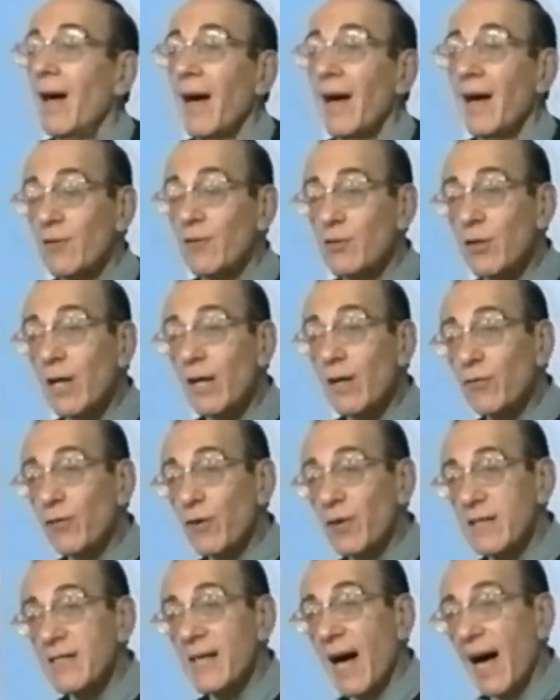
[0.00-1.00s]
And I was looking
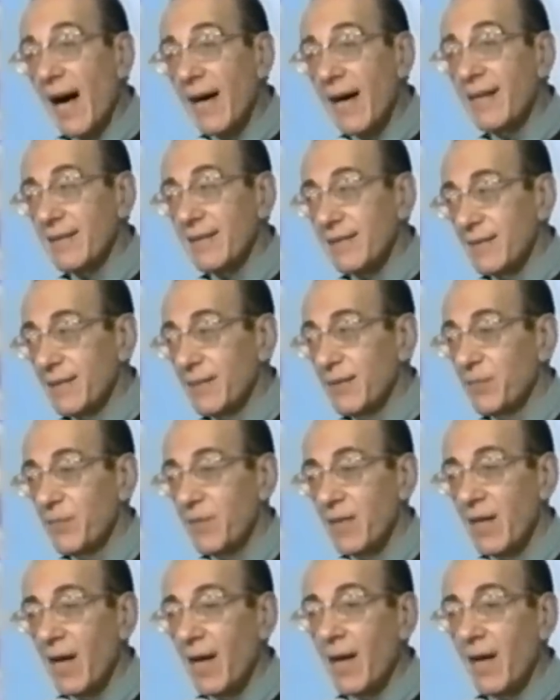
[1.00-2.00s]
for a title,
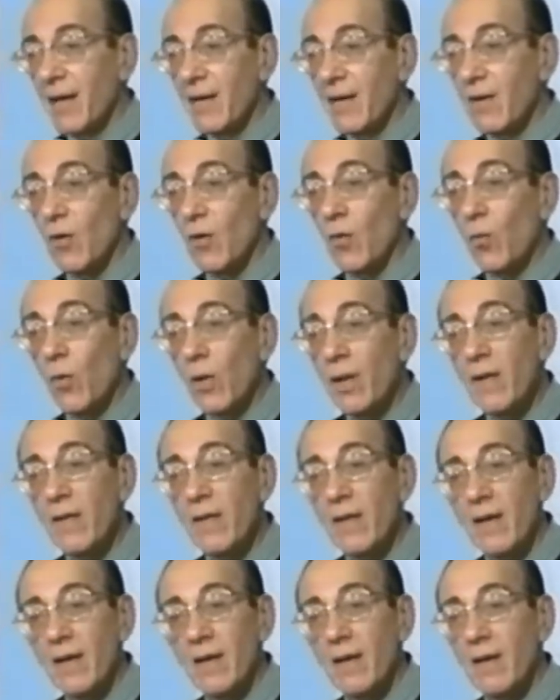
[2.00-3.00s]
and one
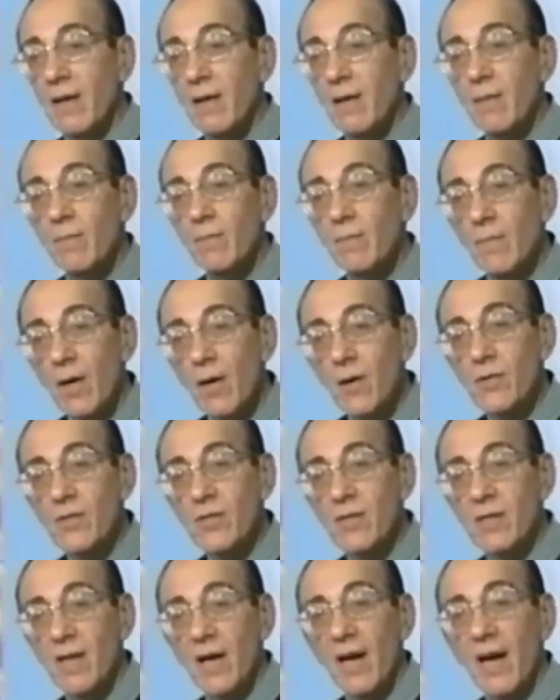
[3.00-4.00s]
of the
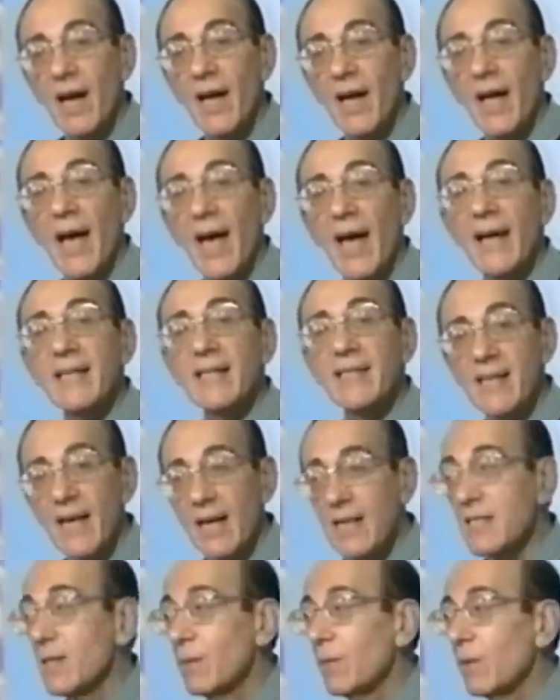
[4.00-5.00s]
most
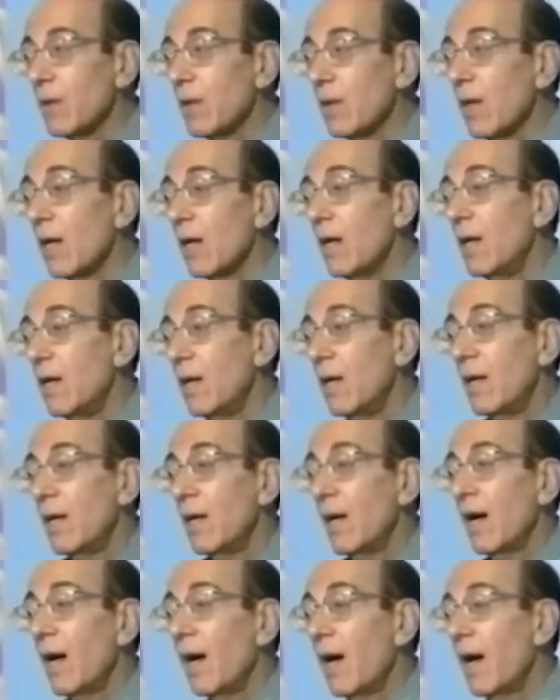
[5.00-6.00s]
accessible
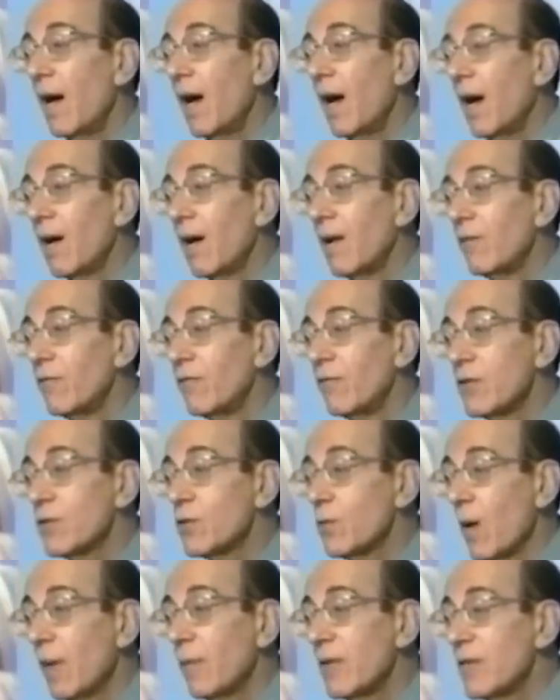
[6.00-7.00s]
uh, of
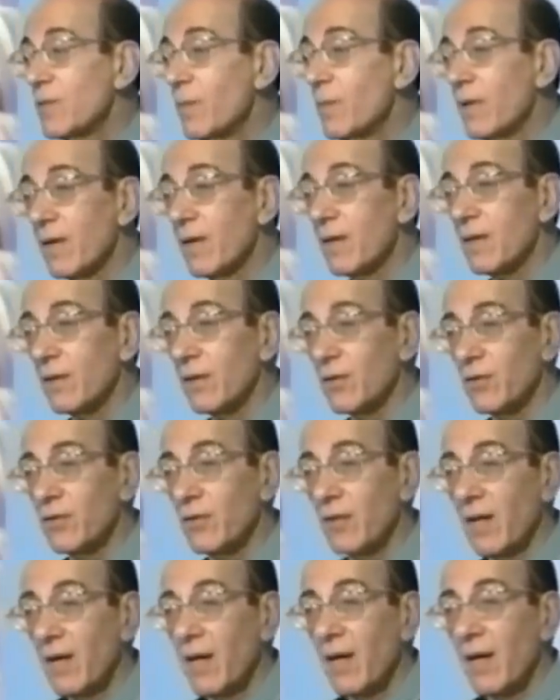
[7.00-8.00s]
Swami's
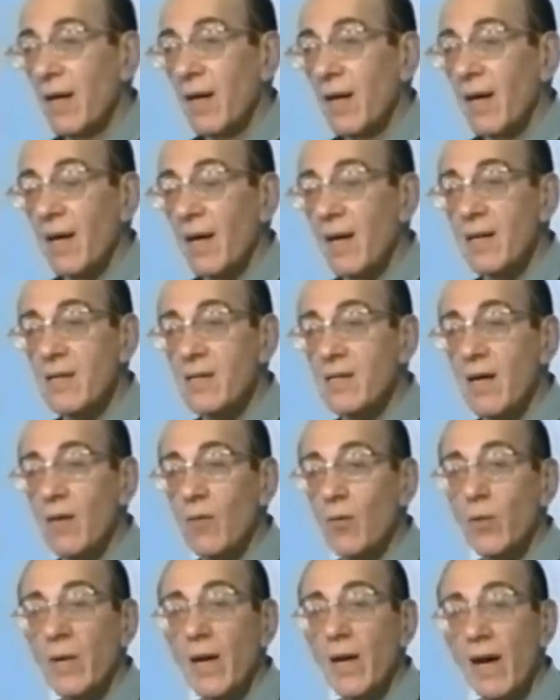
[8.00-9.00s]
miracles is
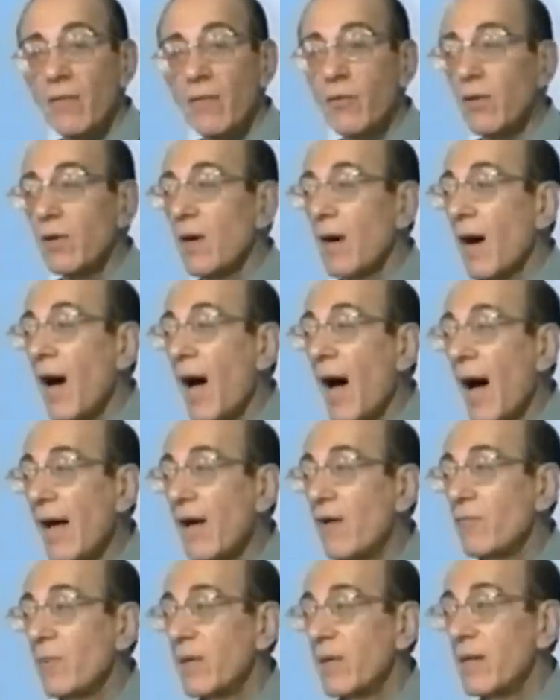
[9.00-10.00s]
that whenever I
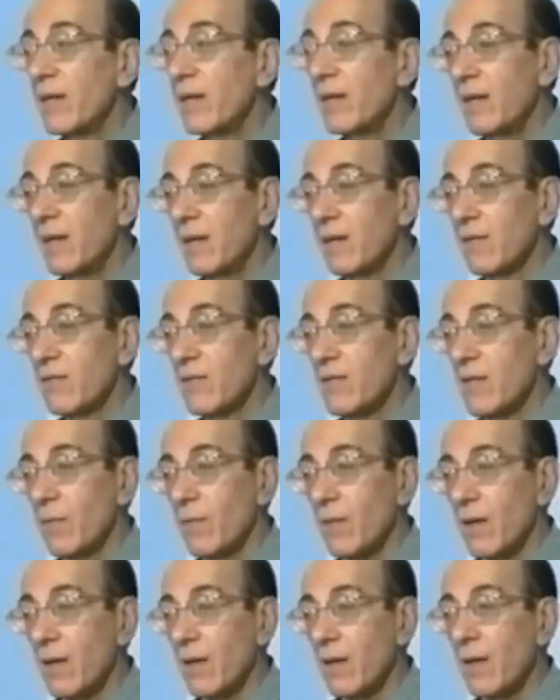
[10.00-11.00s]
have been in need of
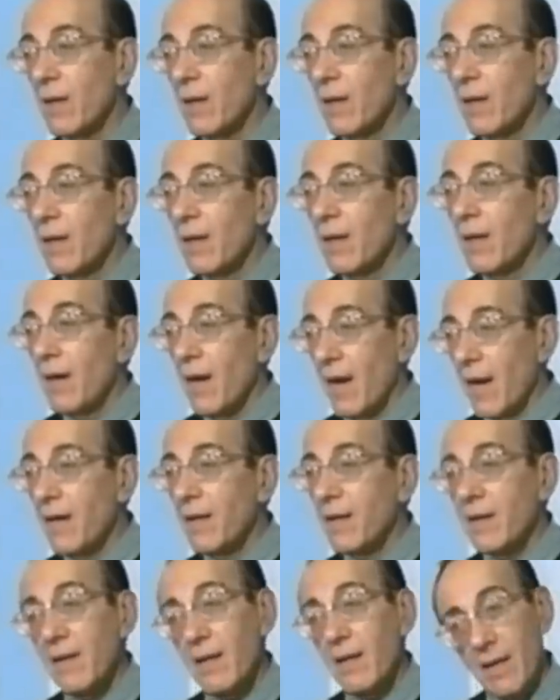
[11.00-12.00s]
something,
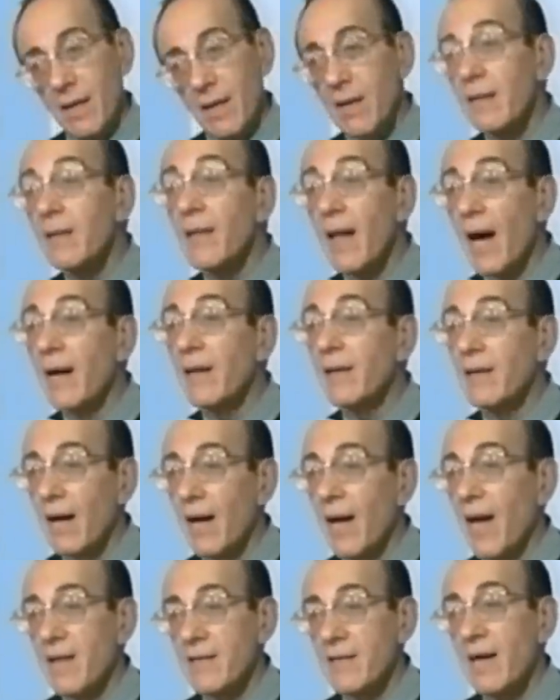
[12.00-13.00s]
and that
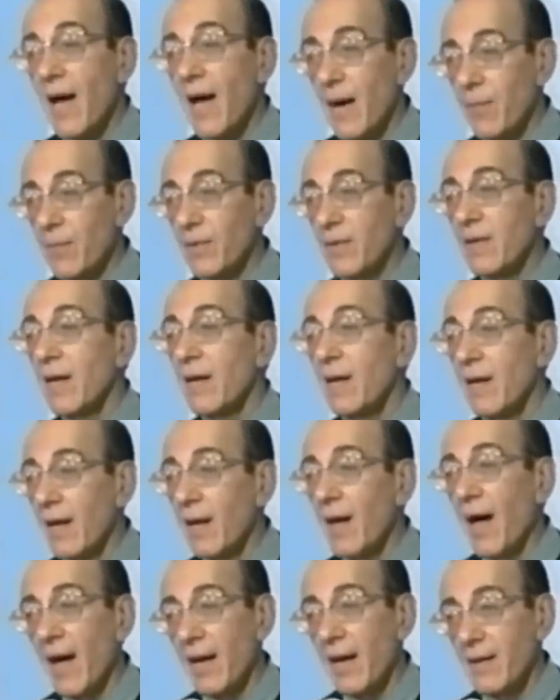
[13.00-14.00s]
has happened a
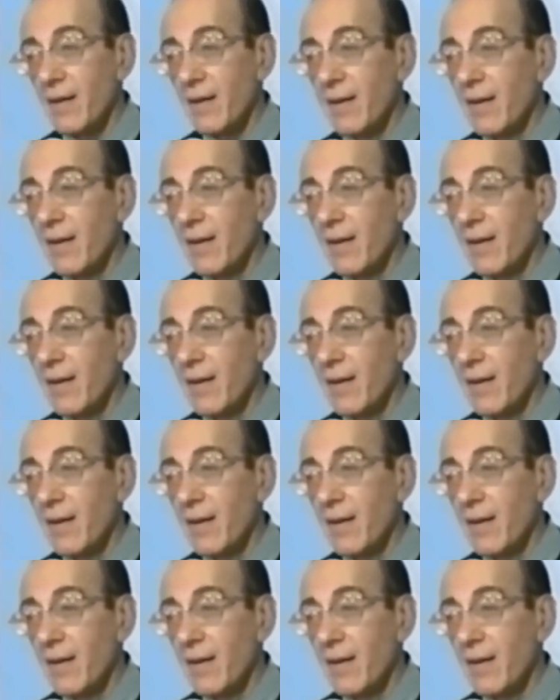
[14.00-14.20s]
lot.